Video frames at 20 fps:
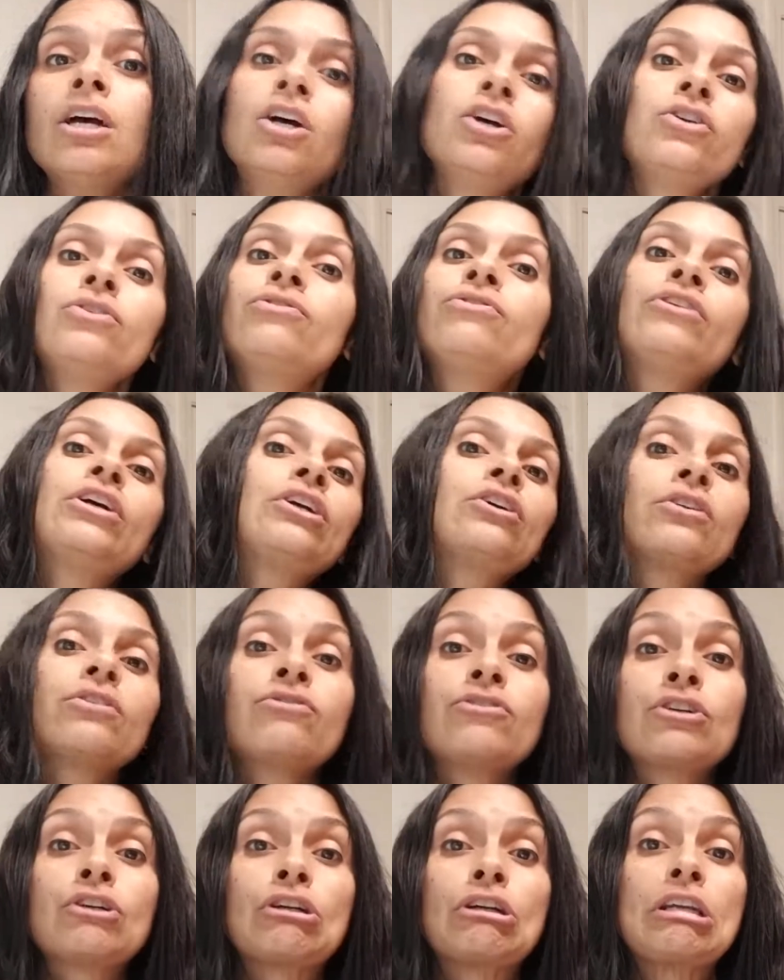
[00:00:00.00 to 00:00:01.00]
You figure
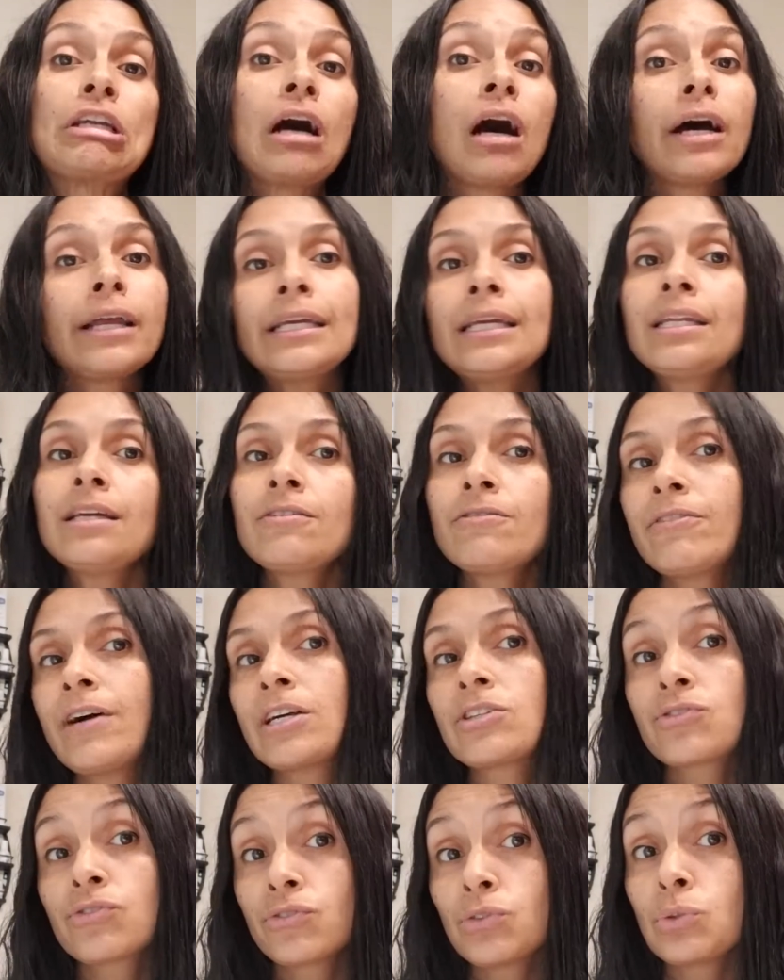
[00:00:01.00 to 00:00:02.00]
if you're not eating
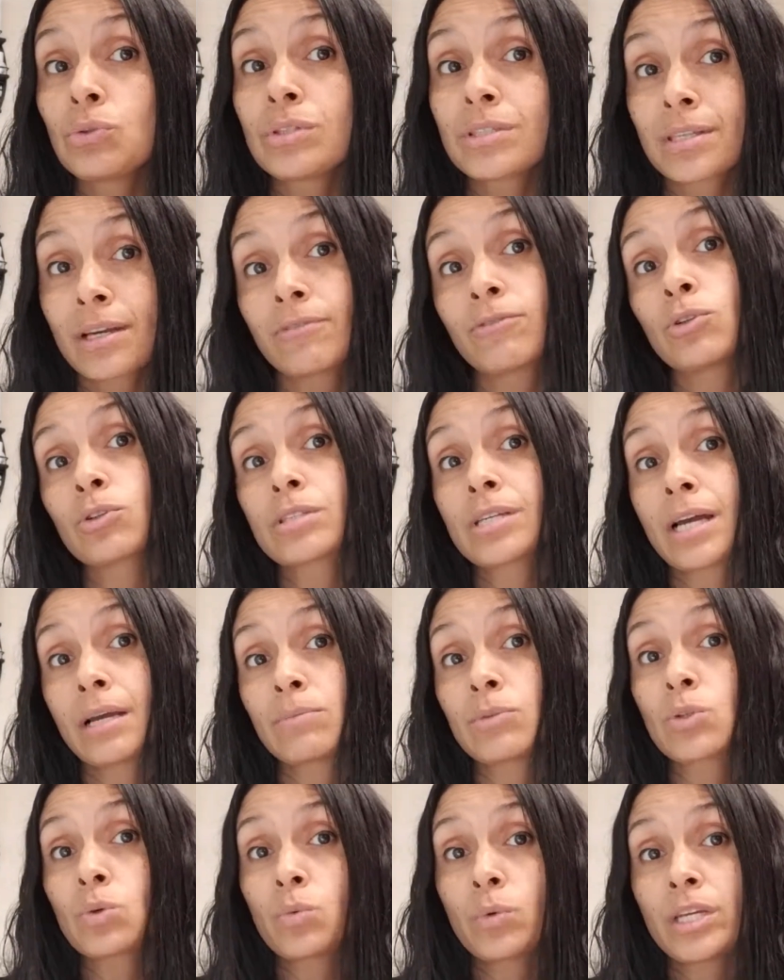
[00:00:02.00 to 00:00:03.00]
fast food several
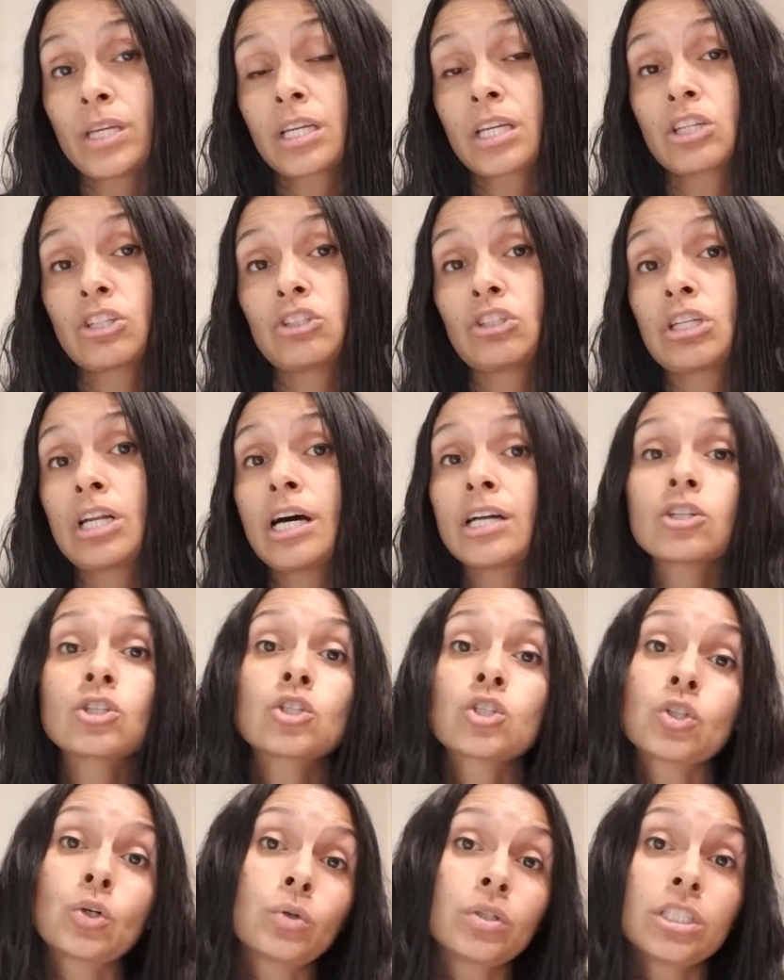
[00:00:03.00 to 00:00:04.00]
times a week and you're not a
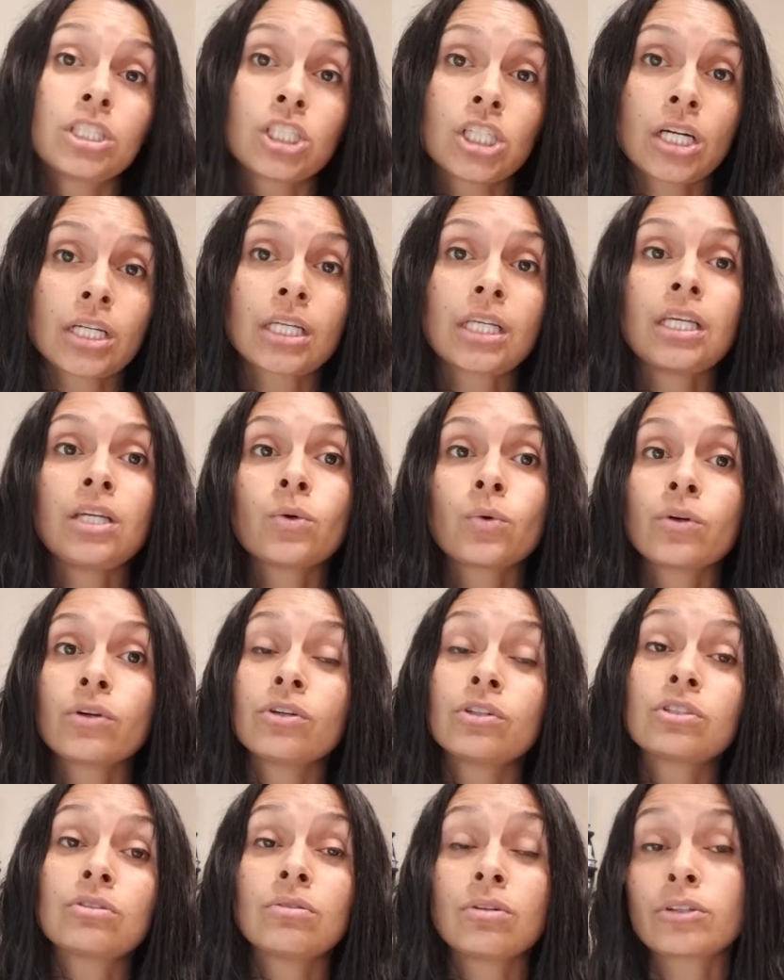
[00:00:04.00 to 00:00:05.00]
soda junkie or
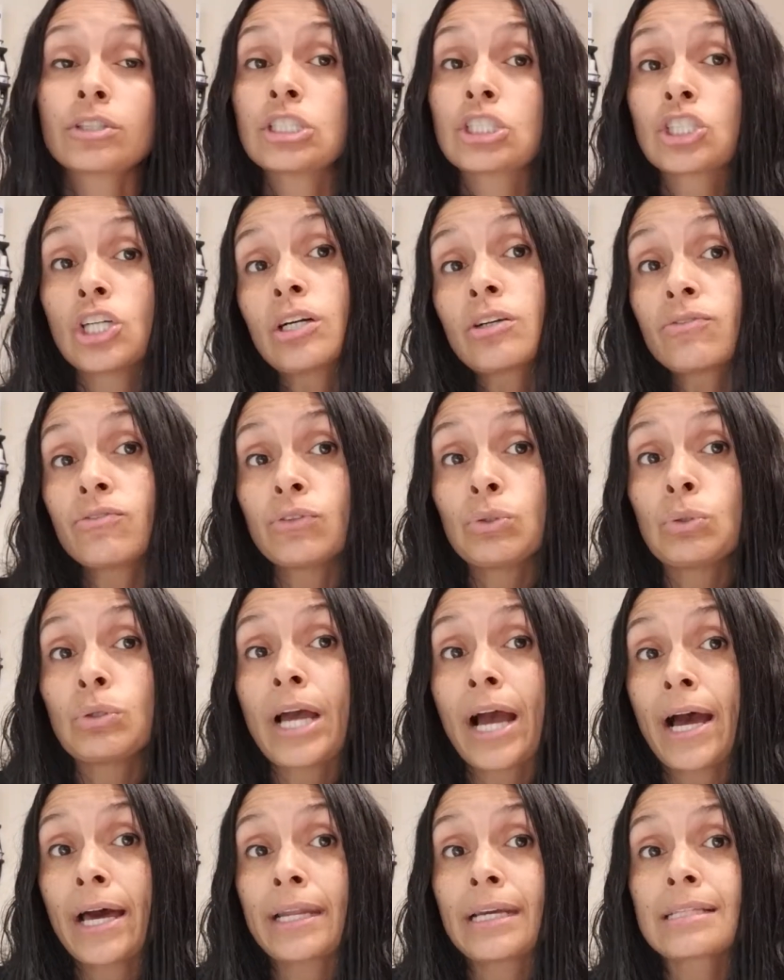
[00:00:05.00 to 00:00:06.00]
a junk food
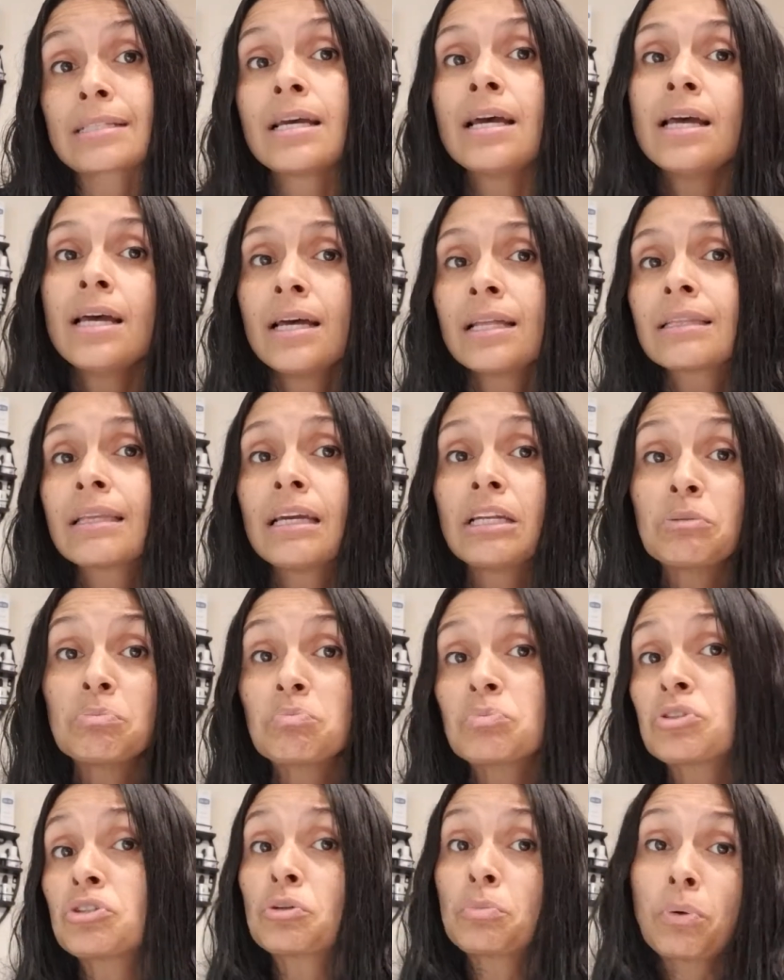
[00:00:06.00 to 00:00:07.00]
addict,
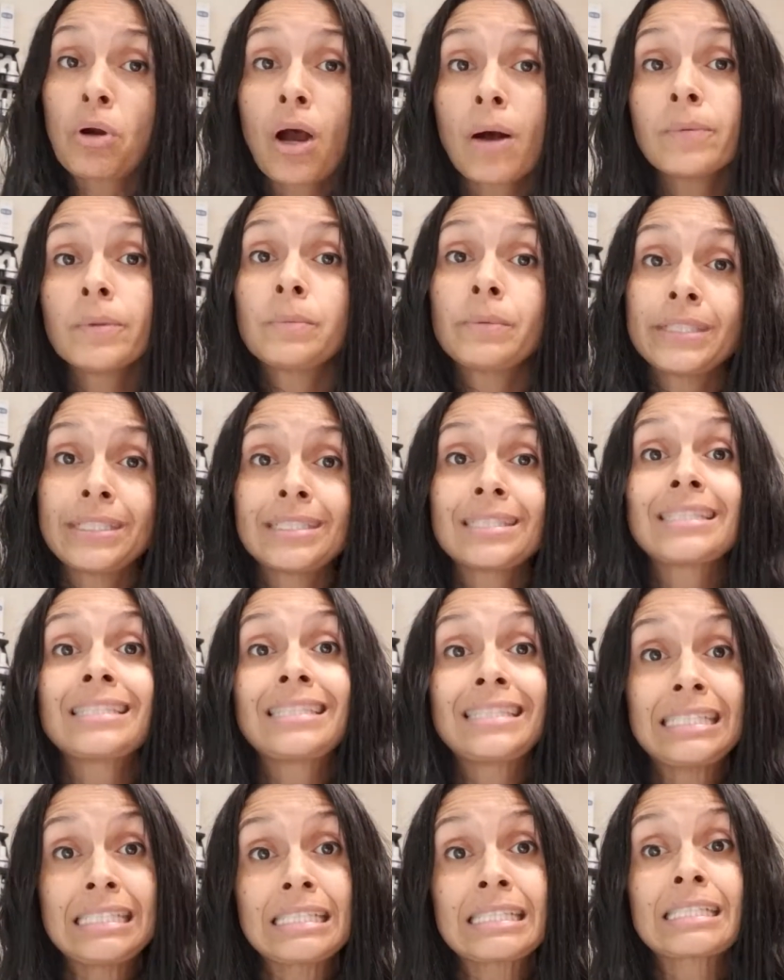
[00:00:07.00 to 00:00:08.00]
then you're probably in
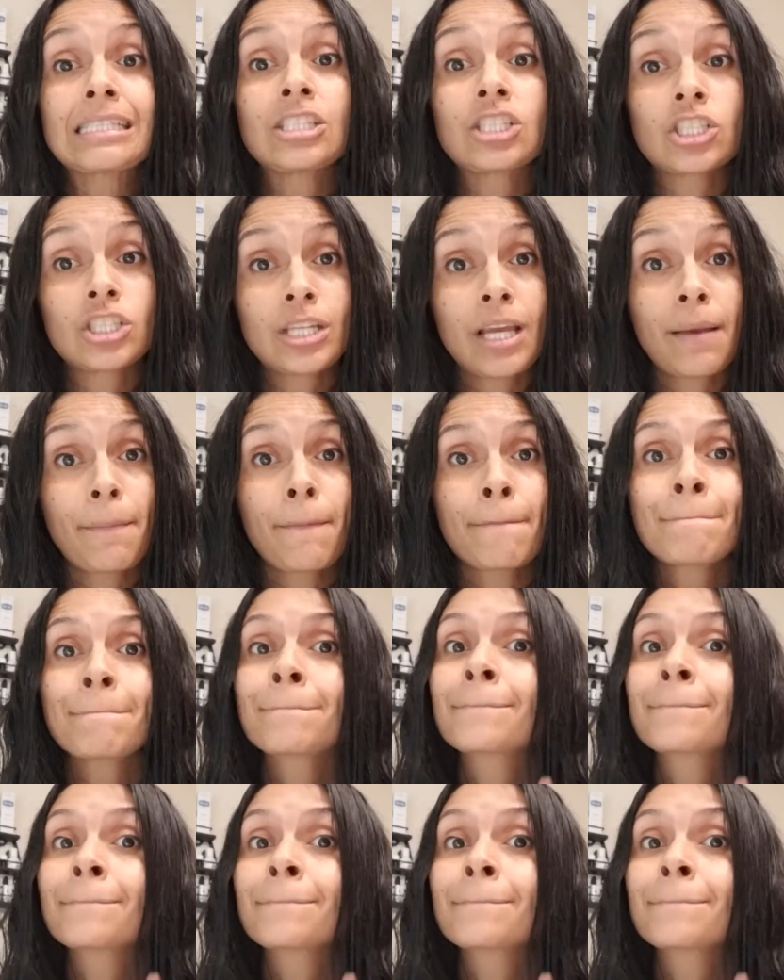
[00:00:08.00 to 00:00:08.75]
decent shape.